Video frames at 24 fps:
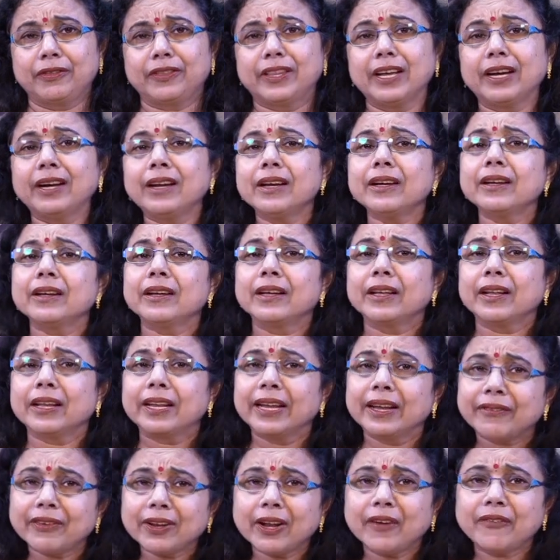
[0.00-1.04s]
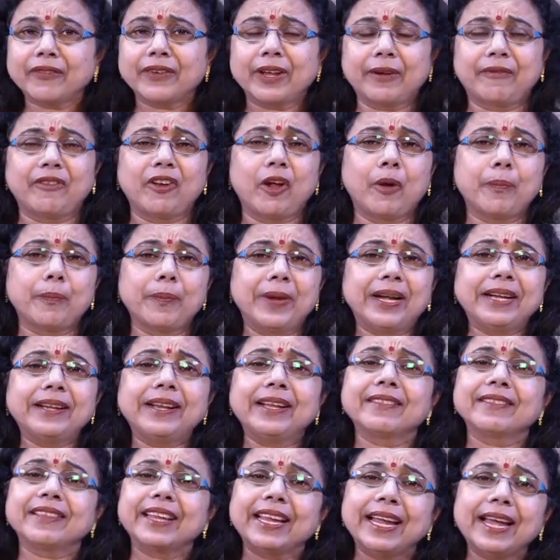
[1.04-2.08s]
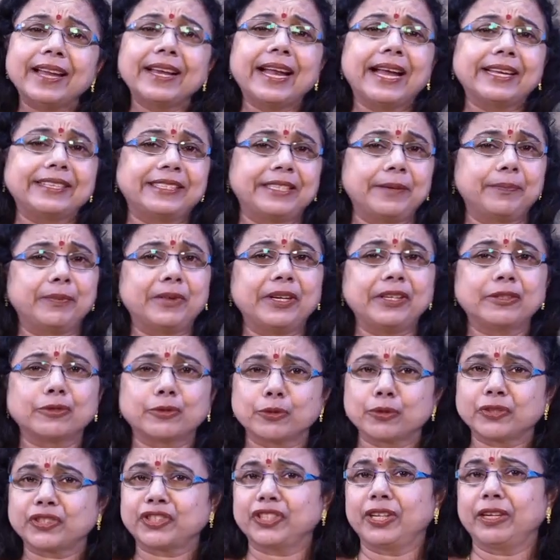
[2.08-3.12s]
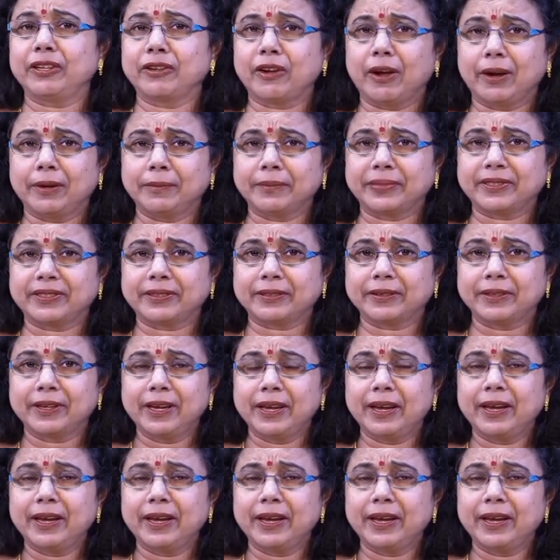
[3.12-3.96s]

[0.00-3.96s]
the level of development and their accepted social norms.